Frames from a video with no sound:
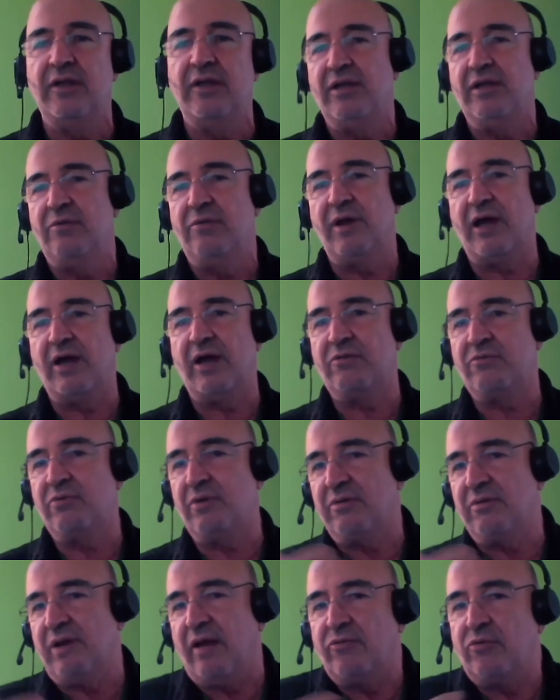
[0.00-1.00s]
we have
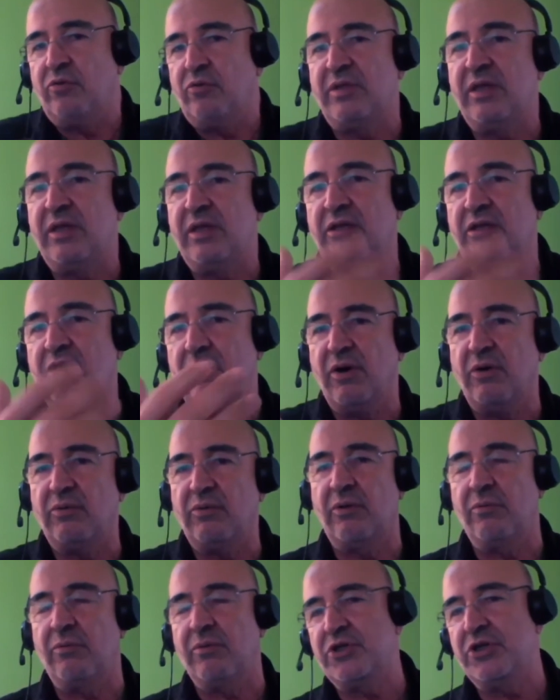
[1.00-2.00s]
to think
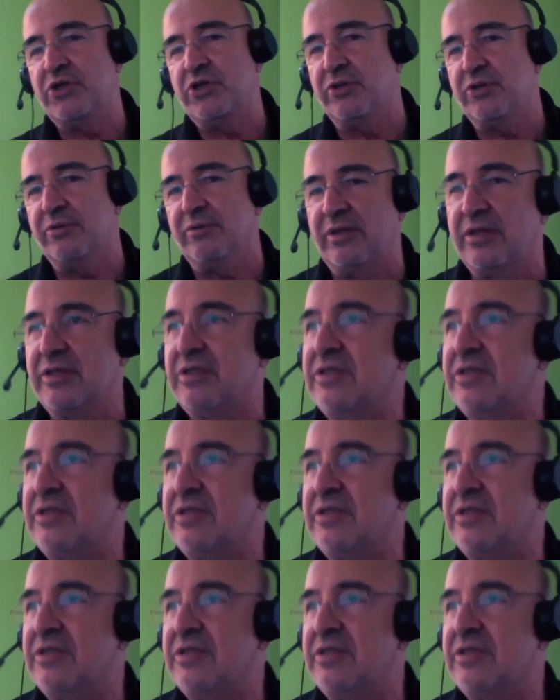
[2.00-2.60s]
about our children. This